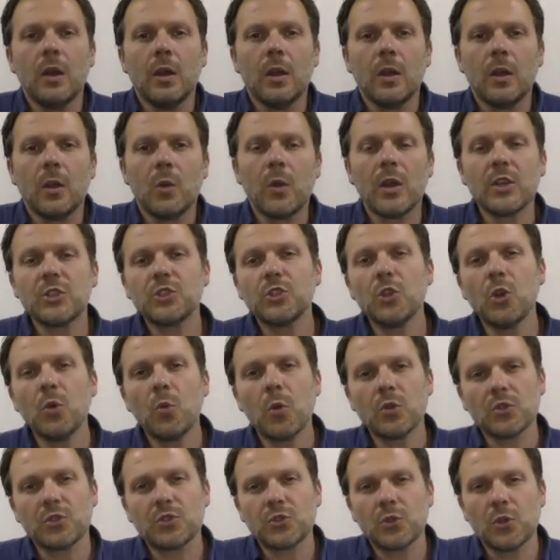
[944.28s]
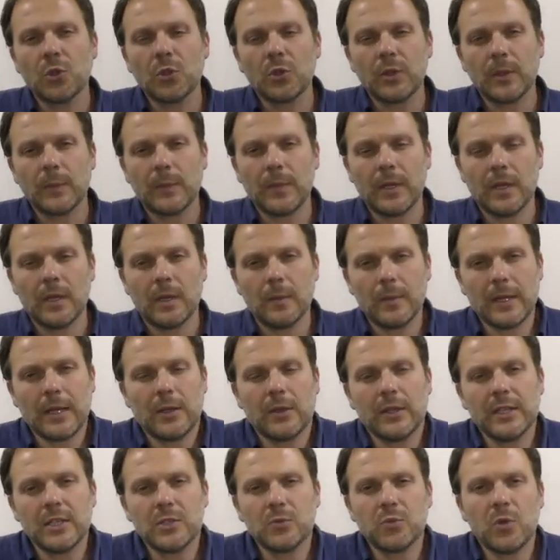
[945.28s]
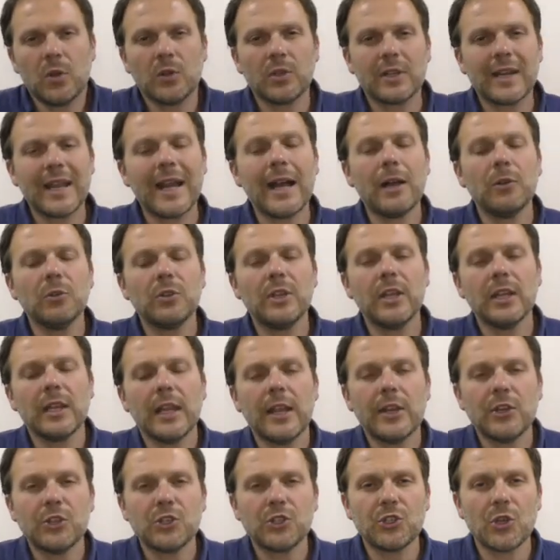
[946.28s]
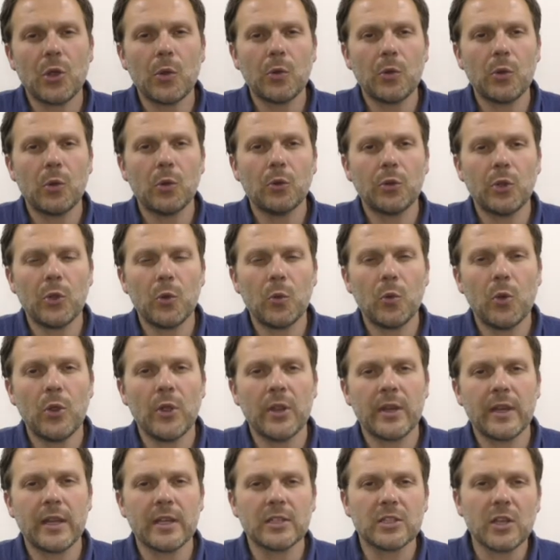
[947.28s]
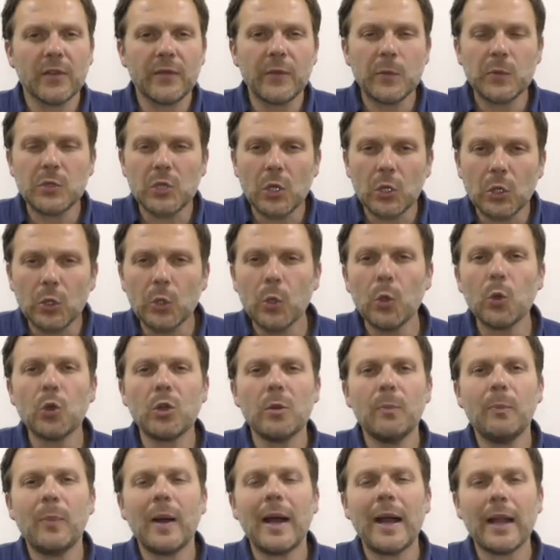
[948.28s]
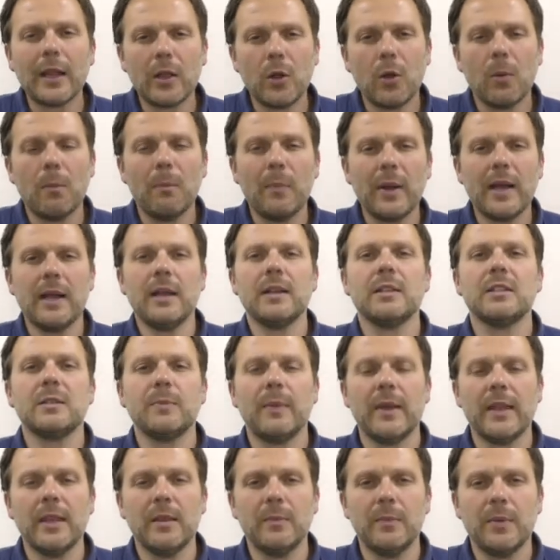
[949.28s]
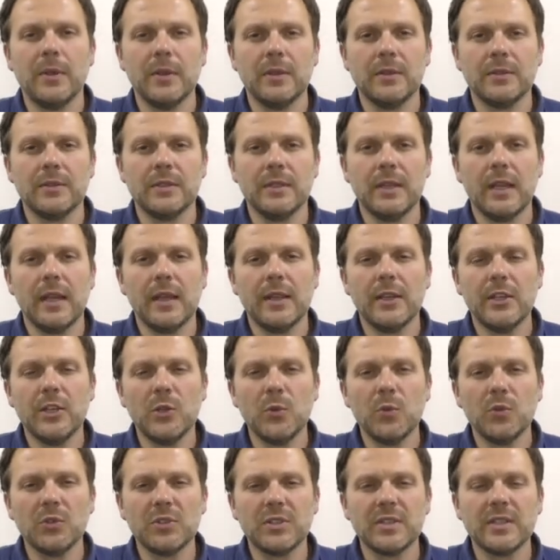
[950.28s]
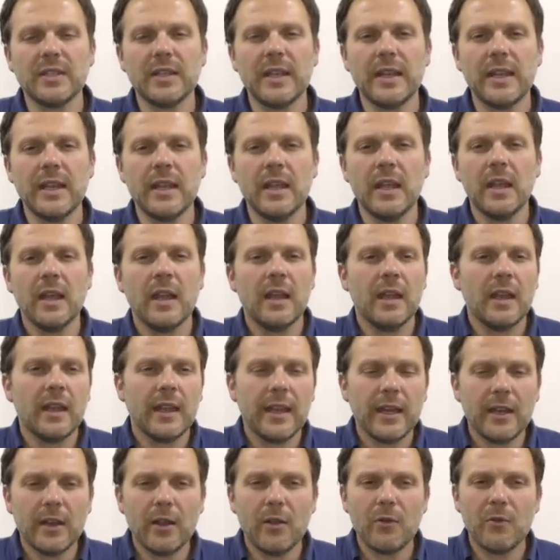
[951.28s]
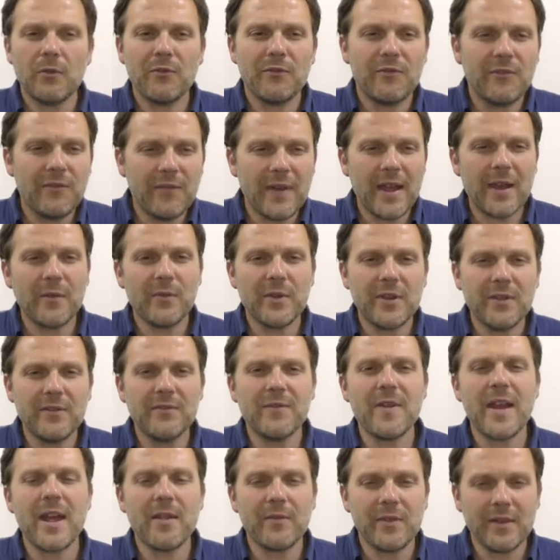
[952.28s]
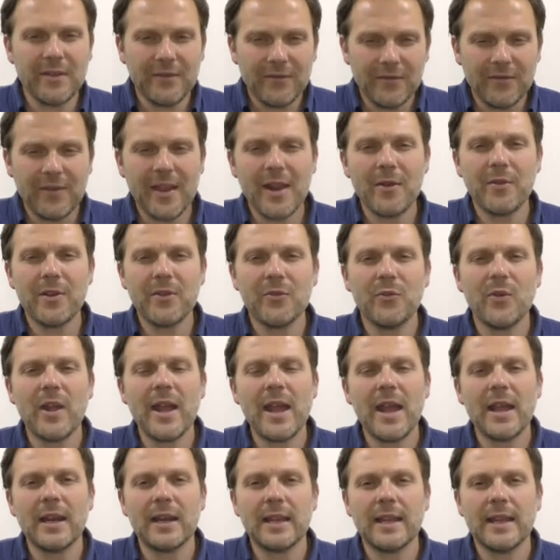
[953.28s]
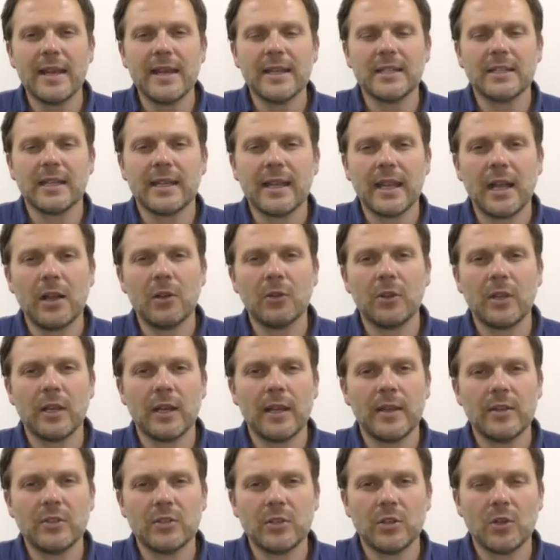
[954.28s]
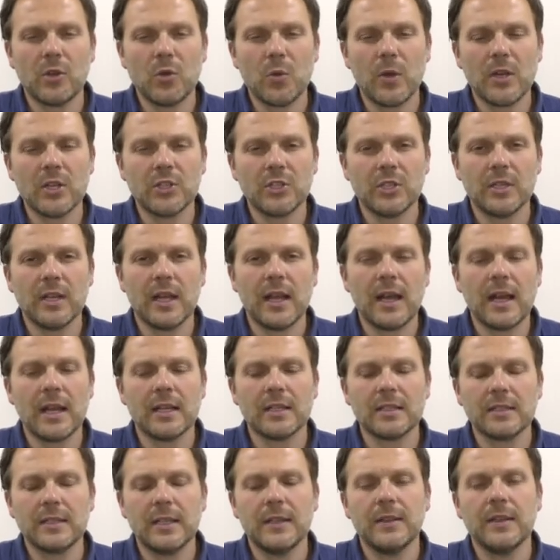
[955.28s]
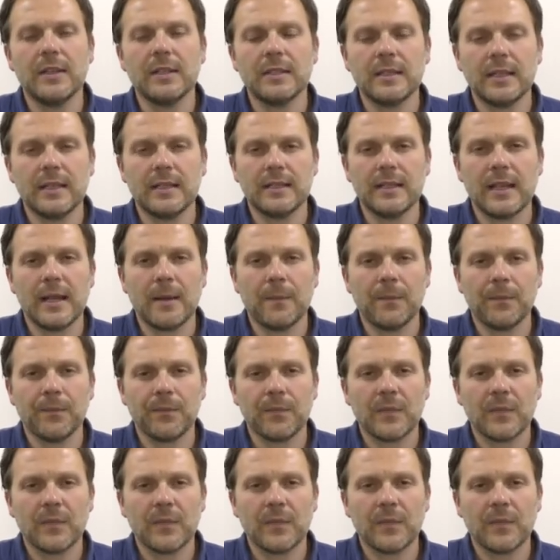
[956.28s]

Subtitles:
Quite a short one to talk about this one. Calculate, showing all your workings. So if you were to look back on past papers, yeah, you will see, very, very, very rarely is a calculation question asked in this exam.